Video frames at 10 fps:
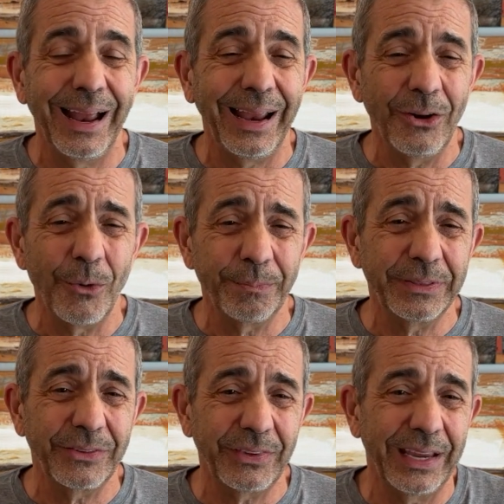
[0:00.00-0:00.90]
I hope
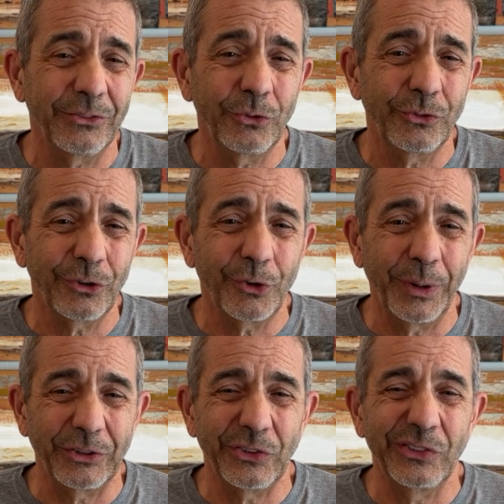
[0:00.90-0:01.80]
this answers your
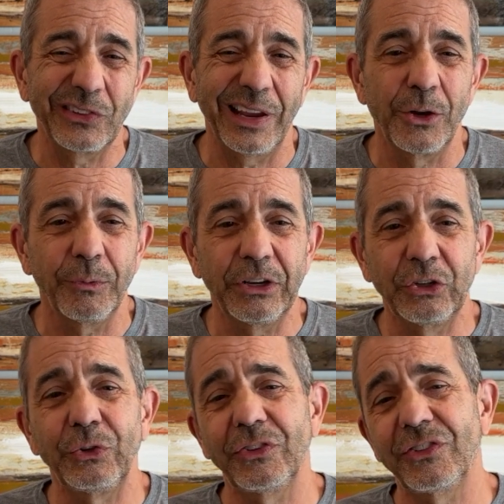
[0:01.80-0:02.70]
questions and
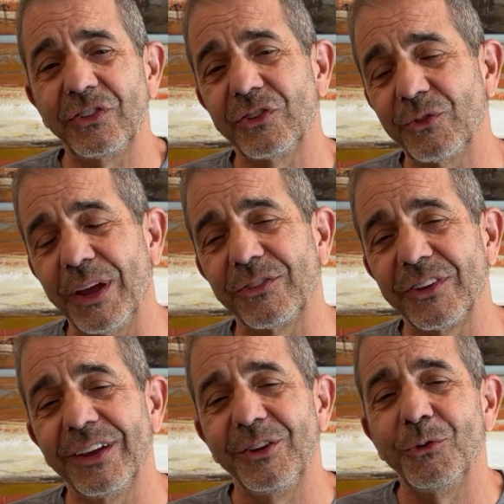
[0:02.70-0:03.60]
reduces the stress
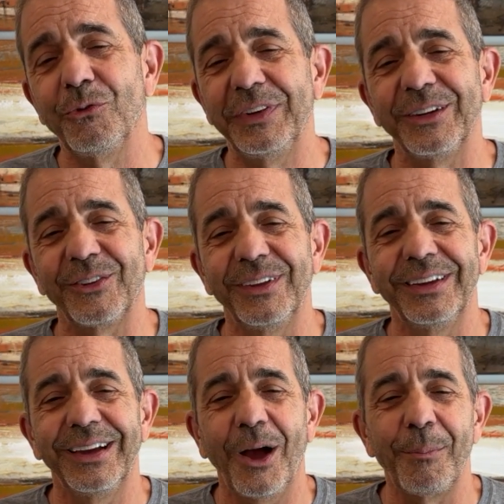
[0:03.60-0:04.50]
you feel
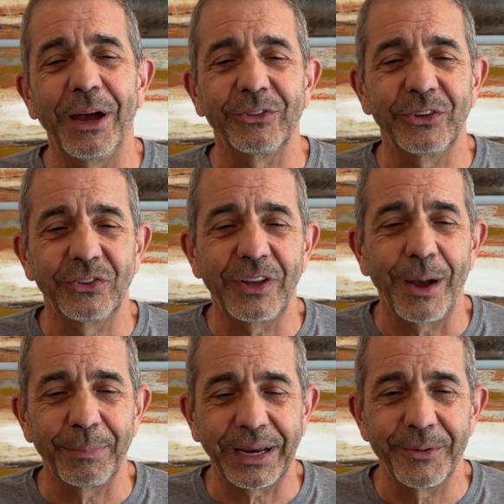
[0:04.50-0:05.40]
about this topic.